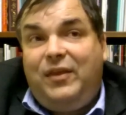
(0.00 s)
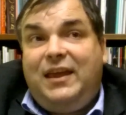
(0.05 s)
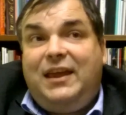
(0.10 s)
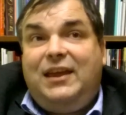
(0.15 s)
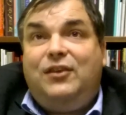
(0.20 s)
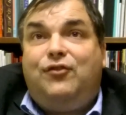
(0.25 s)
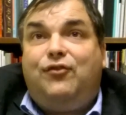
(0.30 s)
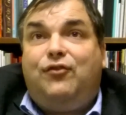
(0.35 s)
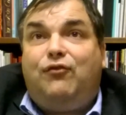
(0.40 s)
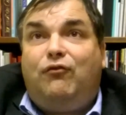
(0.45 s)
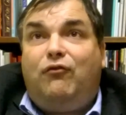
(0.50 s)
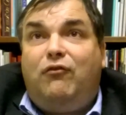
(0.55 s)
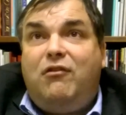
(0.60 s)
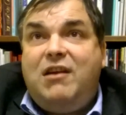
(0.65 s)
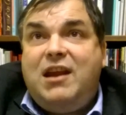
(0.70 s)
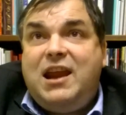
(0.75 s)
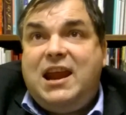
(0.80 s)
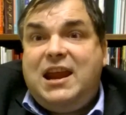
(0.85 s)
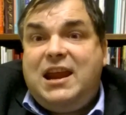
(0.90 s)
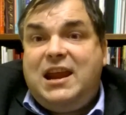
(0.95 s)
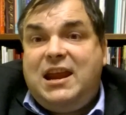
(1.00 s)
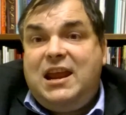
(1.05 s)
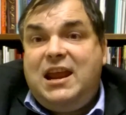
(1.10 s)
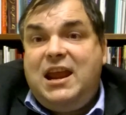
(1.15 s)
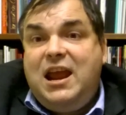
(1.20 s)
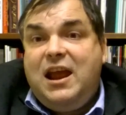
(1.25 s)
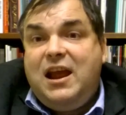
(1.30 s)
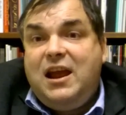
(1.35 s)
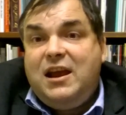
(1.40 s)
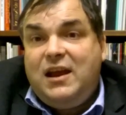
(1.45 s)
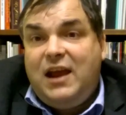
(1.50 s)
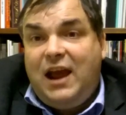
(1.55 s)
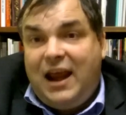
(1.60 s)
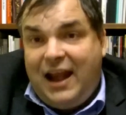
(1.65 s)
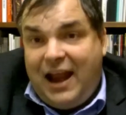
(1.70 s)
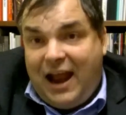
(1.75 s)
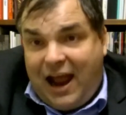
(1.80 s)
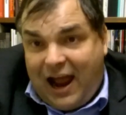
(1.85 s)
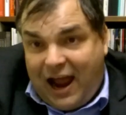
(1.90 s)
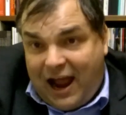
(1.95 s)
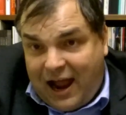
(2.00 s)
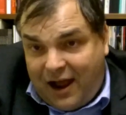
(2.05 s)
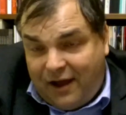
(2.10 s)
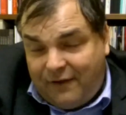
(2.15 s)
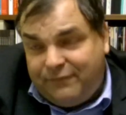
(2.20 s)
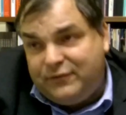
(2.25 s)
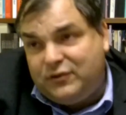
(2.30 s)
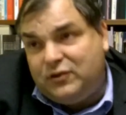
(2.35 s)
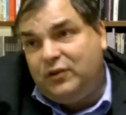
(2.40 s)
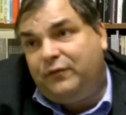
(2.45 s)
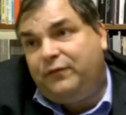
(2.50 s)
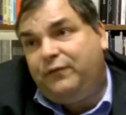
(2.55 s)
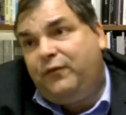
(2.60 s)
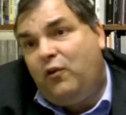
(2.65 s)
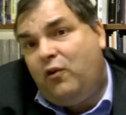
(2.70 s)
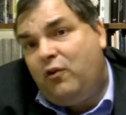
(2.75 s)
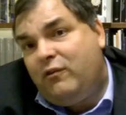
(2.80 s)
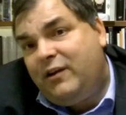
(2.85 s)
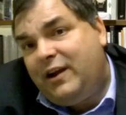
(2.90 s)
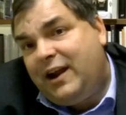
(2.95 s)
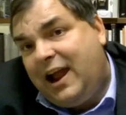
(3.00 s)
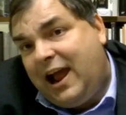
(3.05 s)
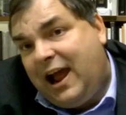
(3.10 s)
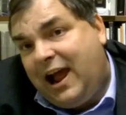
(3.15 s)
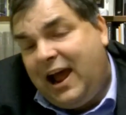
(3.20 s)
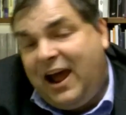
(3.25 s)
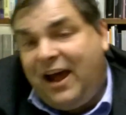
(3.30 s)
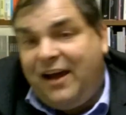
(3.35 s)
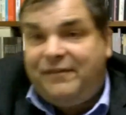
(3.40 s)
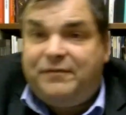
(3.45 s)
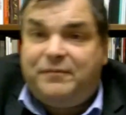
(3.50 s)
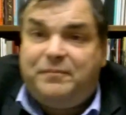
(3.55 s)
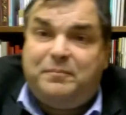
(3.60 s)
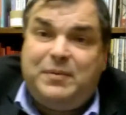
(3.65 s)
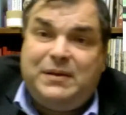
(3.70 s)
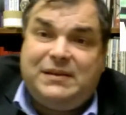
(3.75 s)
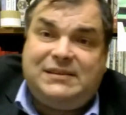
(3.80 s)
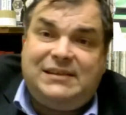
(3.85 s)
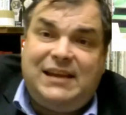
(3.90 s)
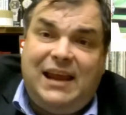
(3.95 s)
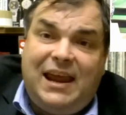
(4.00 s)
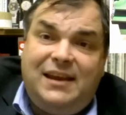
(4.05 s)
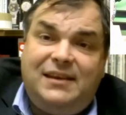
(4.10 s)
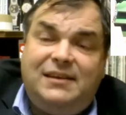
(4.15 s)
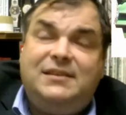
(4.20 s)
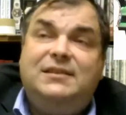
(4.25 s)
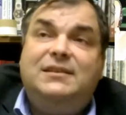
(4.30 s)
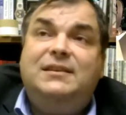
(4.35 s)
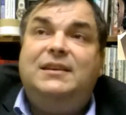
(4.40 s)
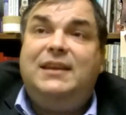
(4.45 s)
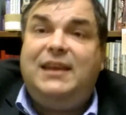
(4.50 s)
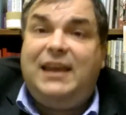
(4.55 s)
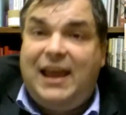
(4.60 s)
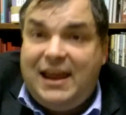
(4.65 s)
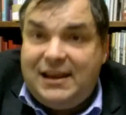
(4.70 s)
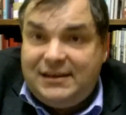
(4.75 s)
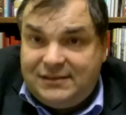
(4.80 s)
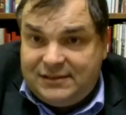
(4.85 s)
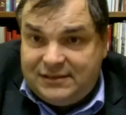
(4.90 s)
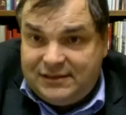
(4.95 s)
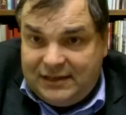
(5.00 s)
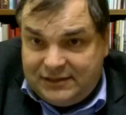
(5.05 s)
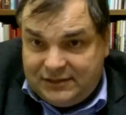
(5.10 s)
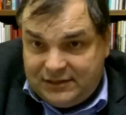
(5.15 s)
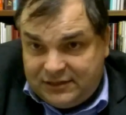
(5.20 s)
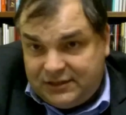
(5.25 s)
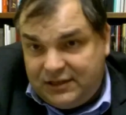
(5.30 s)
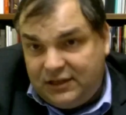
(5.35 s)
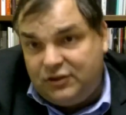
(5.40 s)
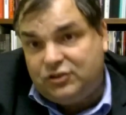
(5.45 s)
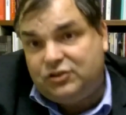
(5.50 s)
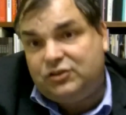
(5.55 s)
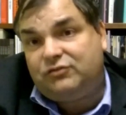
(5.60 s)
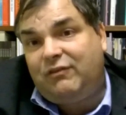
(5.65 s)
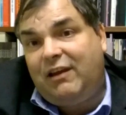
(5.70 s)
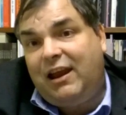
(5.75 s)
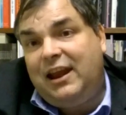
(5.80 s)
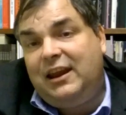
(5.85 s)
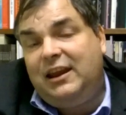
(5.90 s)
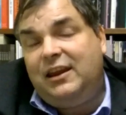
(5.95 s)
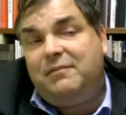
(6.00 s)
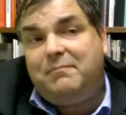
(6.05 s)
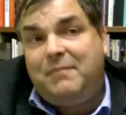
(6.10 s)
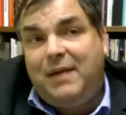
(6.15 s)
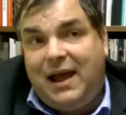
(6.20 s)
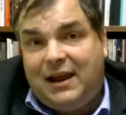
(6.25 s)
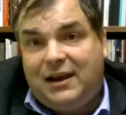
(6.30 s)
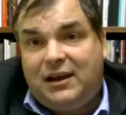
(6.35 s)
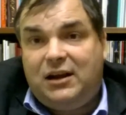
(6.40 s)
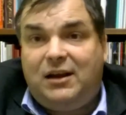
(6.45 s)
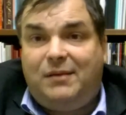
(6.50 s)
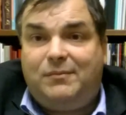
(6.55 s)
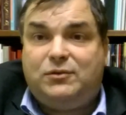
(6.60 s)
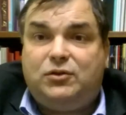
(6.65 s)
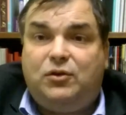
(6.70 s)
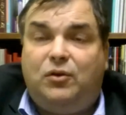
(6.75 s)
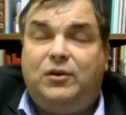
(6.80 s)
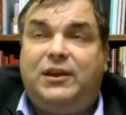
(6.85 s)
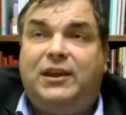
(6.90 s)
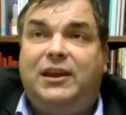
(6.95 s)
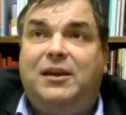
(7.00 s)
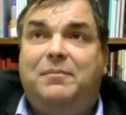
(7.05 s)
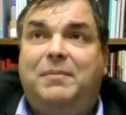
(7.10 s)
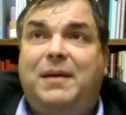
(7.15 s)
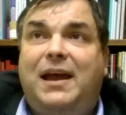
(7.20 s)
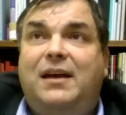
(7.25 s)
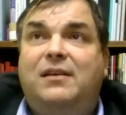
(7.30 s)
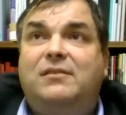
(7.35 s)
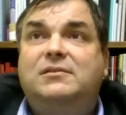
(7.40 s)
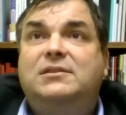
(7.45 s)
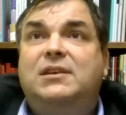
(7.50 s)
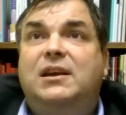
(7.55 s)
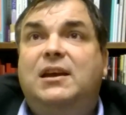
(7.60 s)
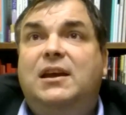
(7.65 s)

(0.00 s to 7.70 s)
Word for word: the three and a half to four and a half percent. Yes, this is the Australian market I'm talking about.